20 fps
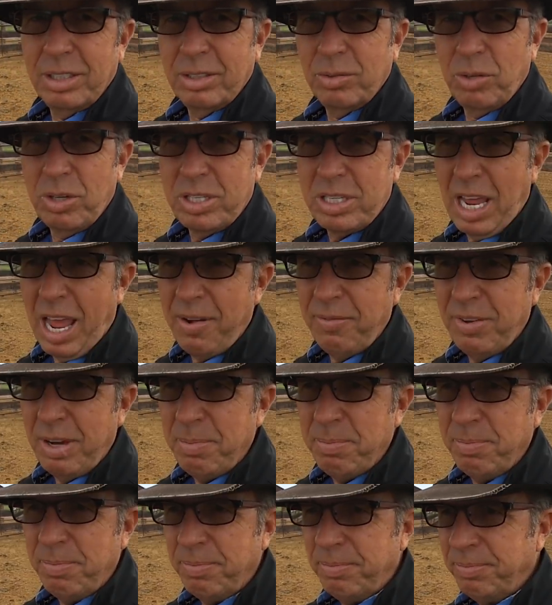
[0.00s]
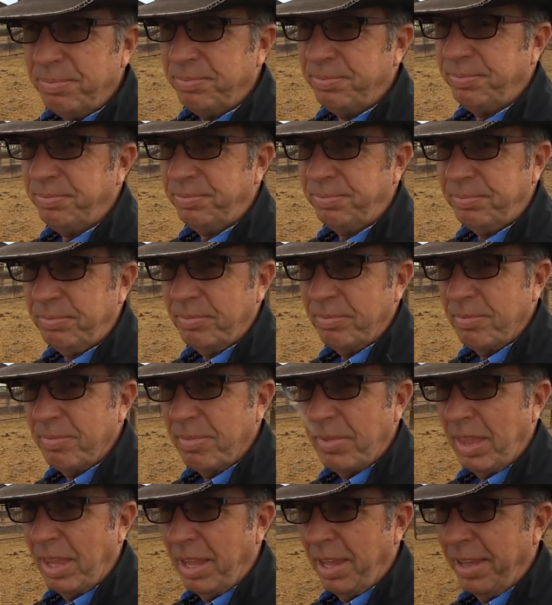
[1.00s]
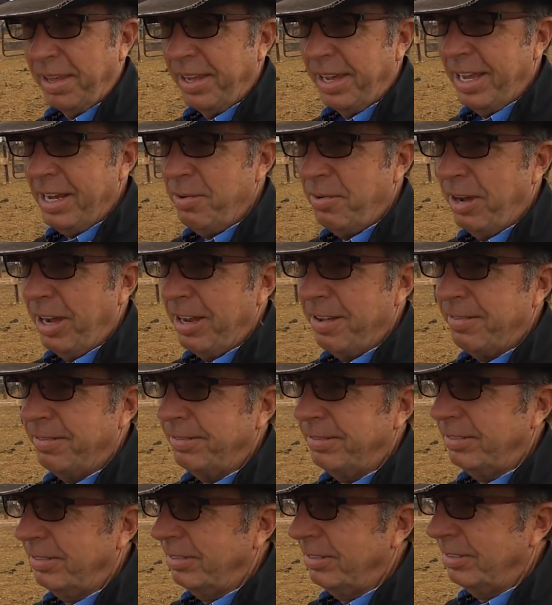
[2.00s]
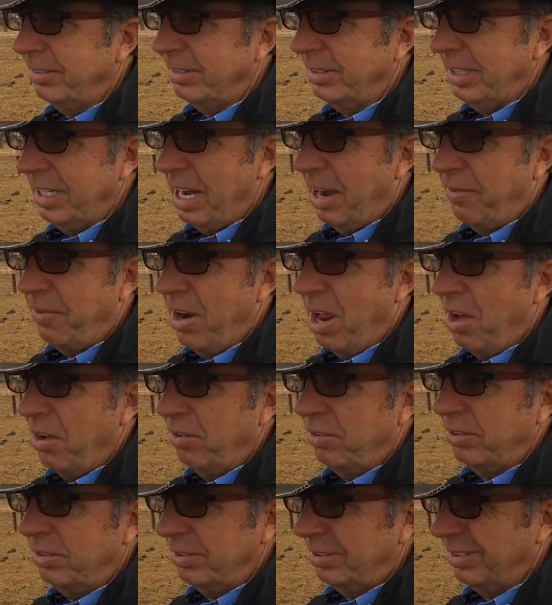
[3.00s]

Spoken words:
we saved him. Anyway, you never know.